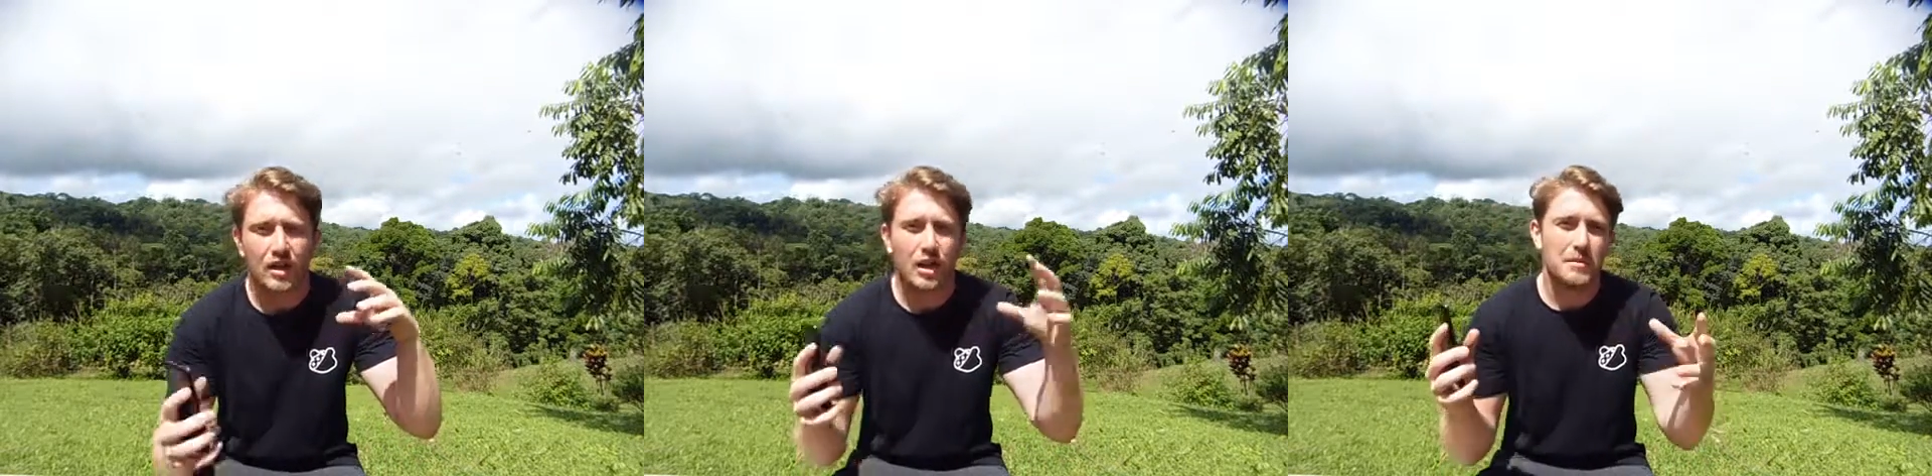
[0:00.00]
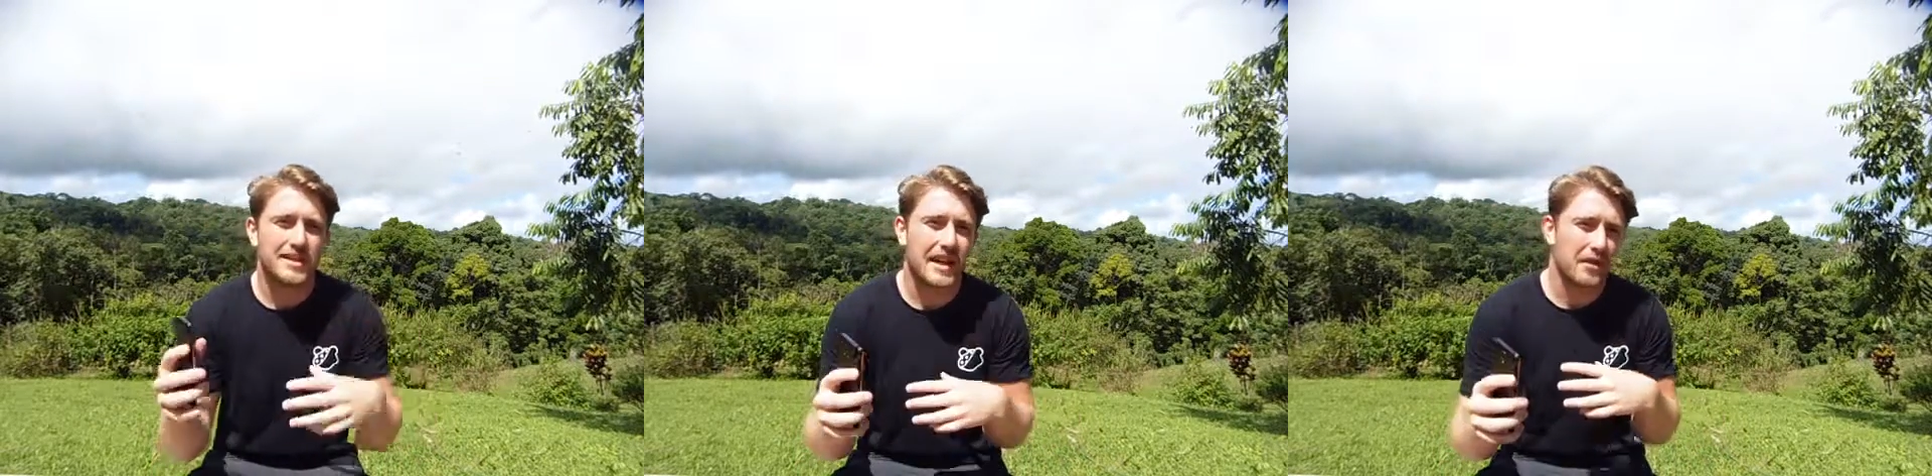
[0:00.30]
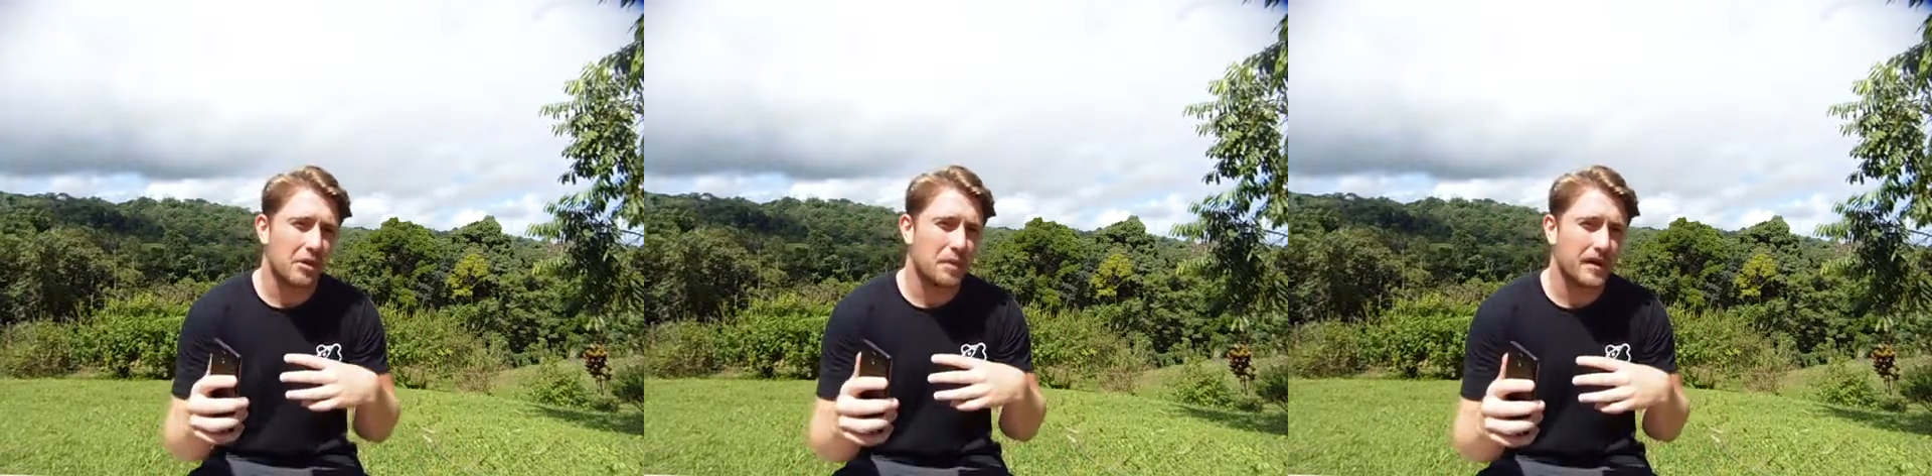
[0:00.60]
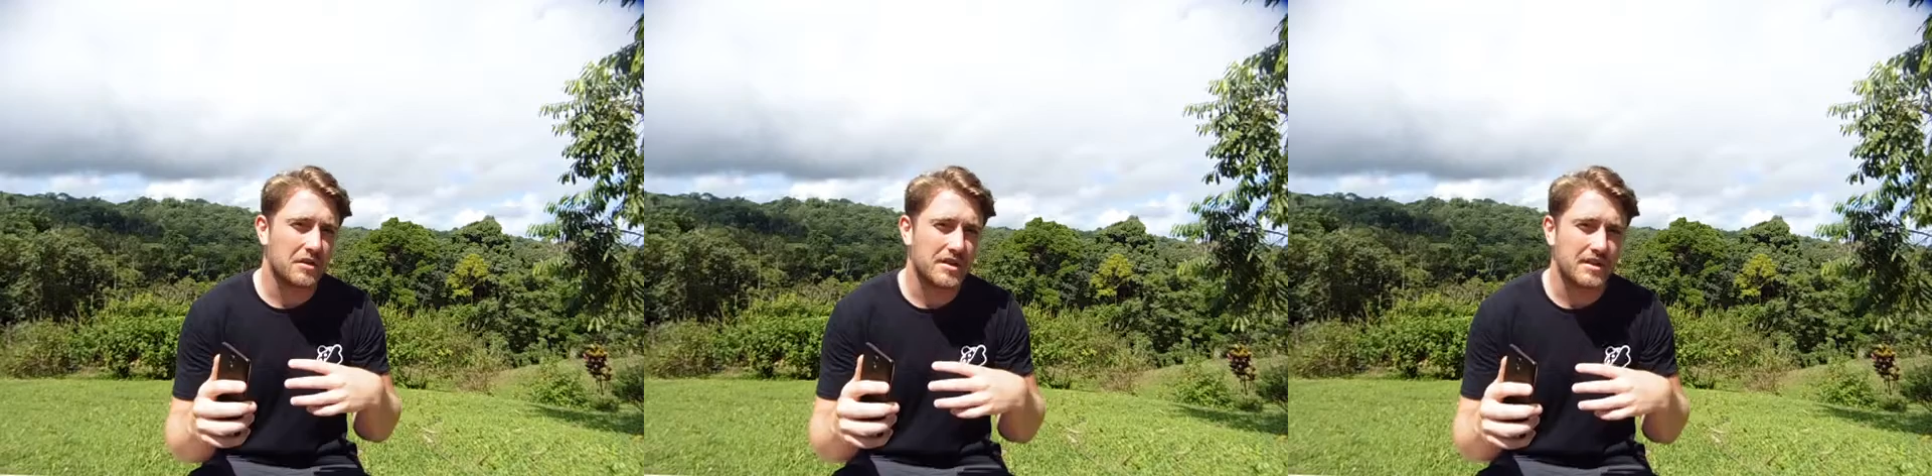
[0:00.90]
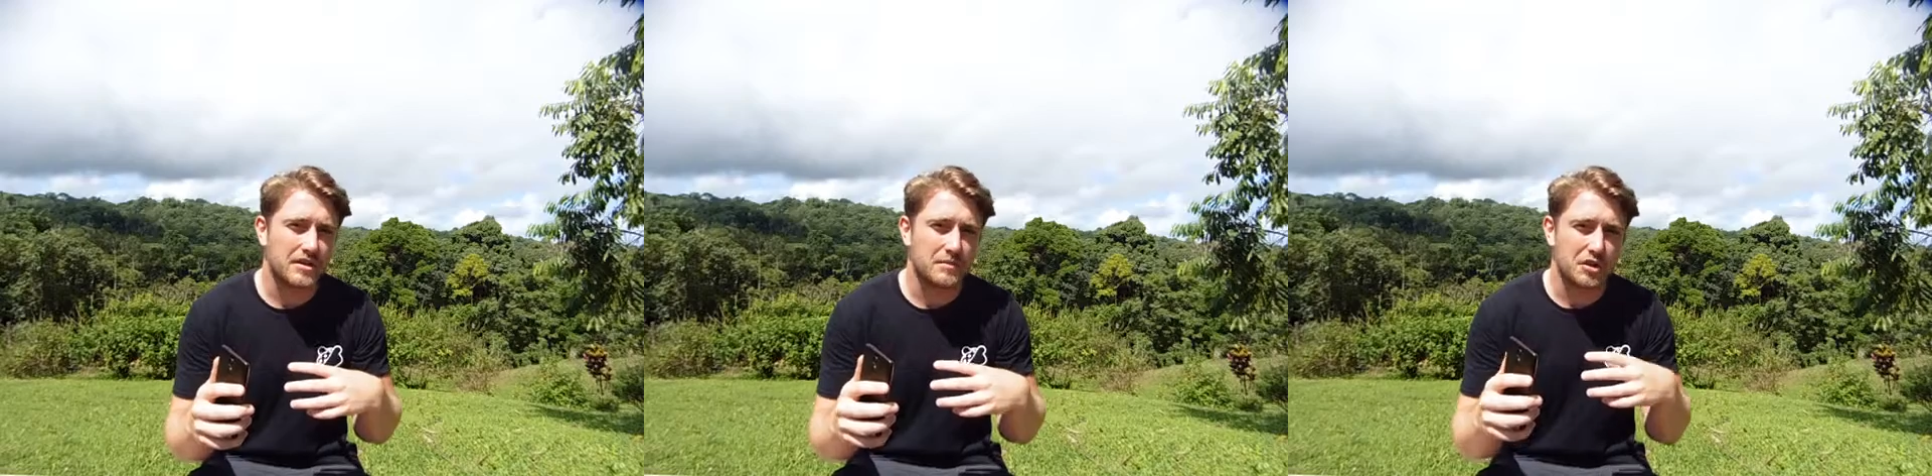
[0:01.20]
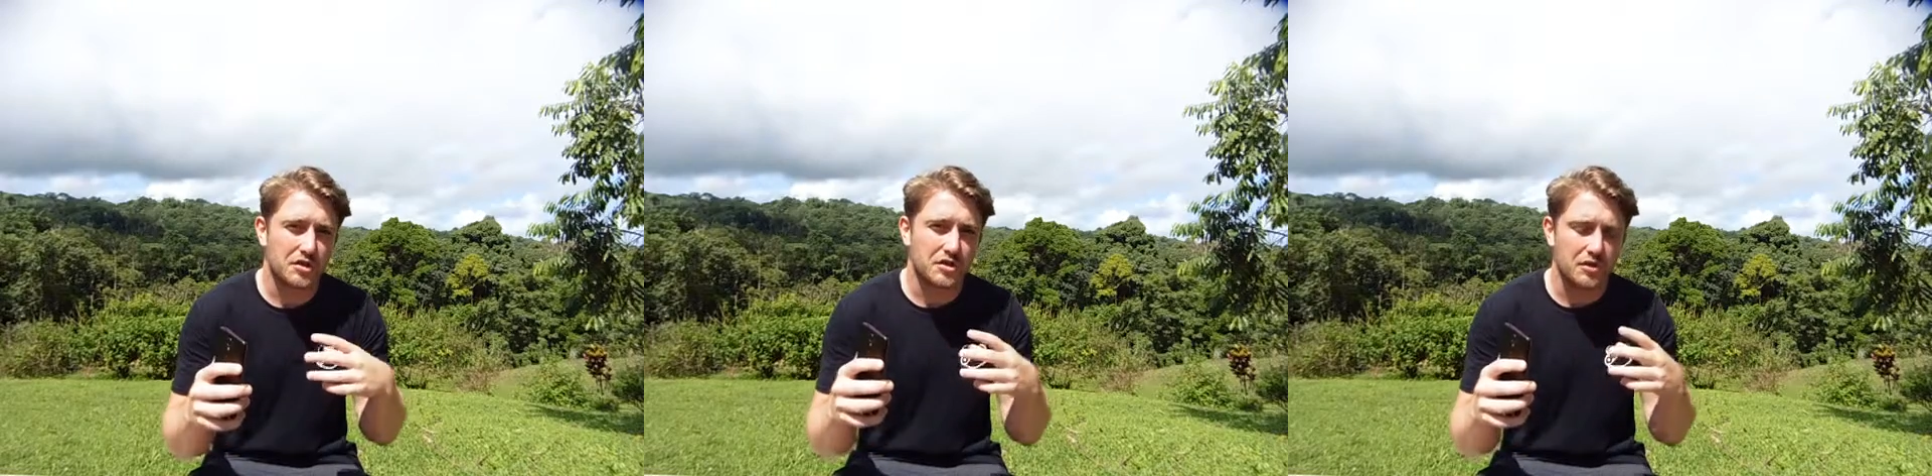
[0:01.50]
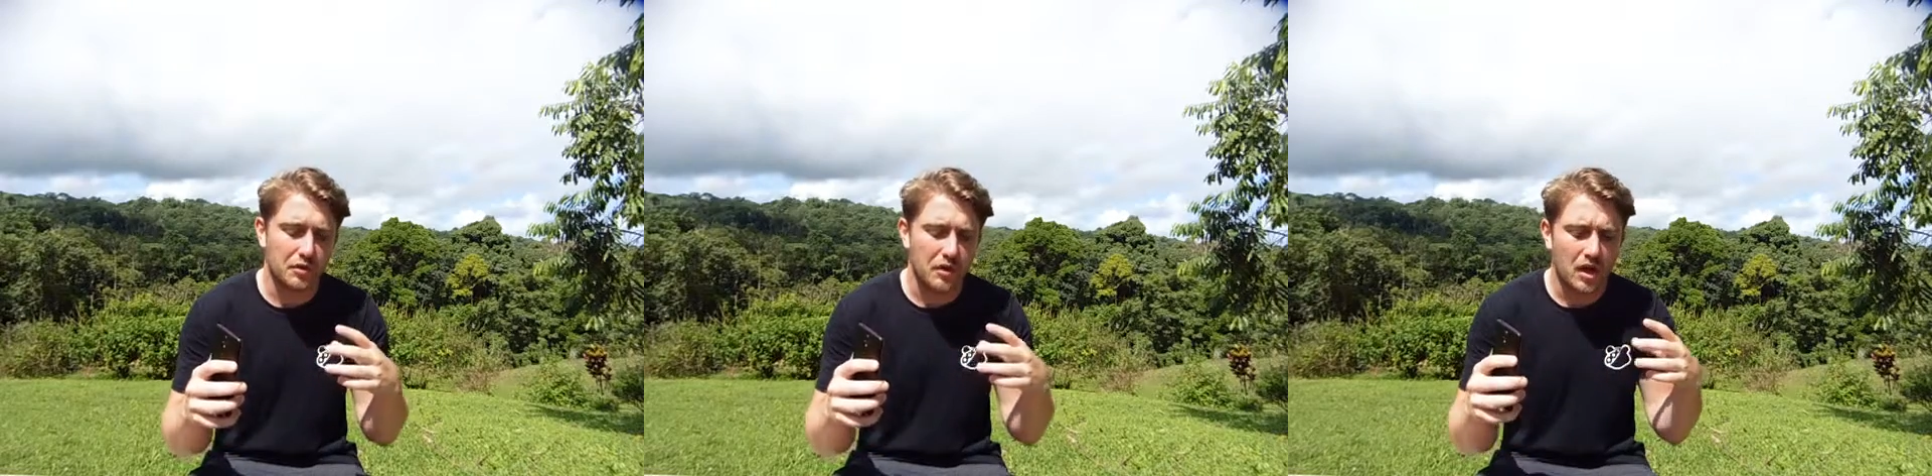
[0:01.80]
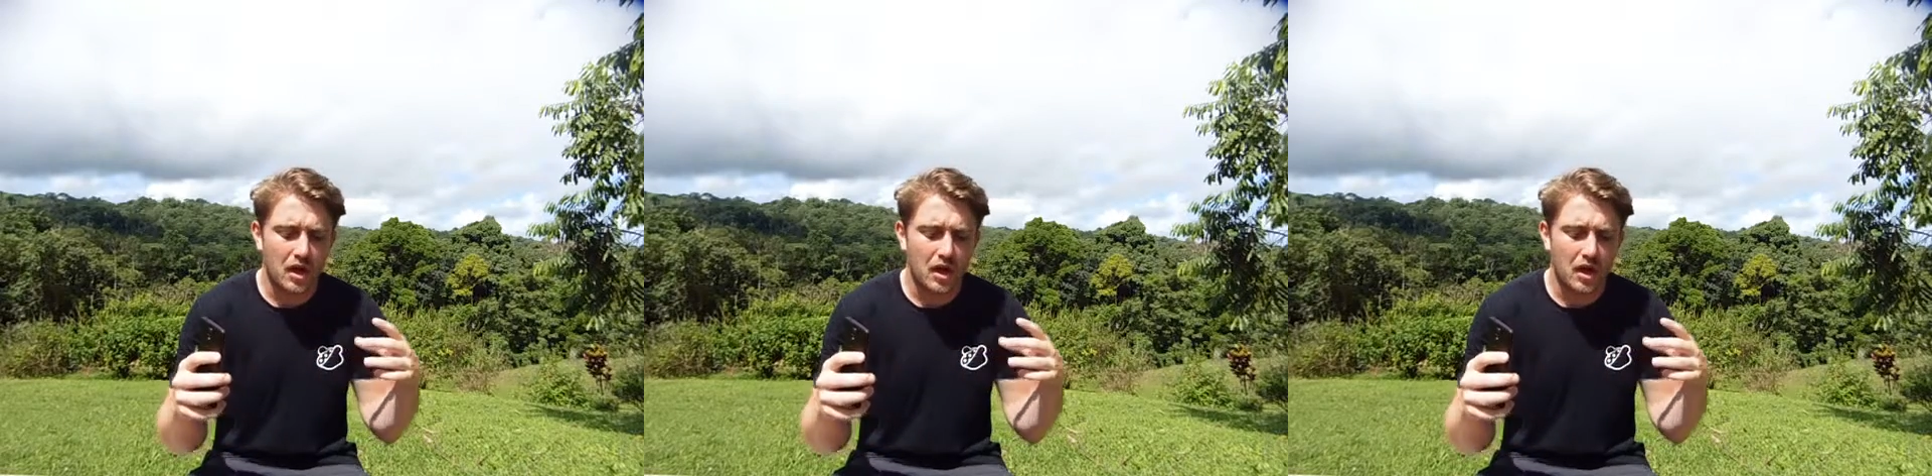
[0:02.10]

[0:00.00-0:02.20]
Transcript: come together in a bigger system just so